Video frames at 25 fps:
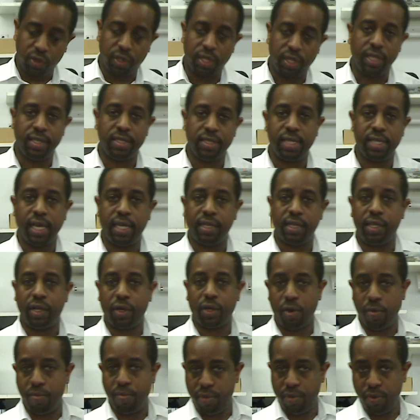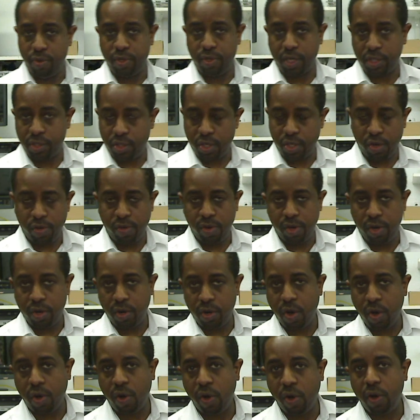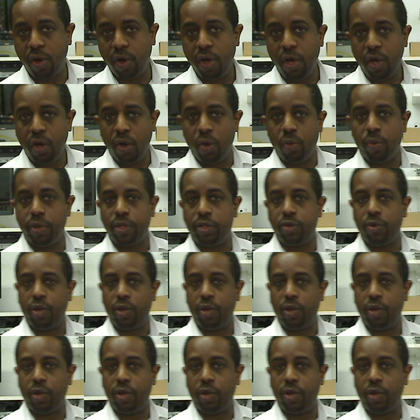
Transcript: slot inside the computer, so we will go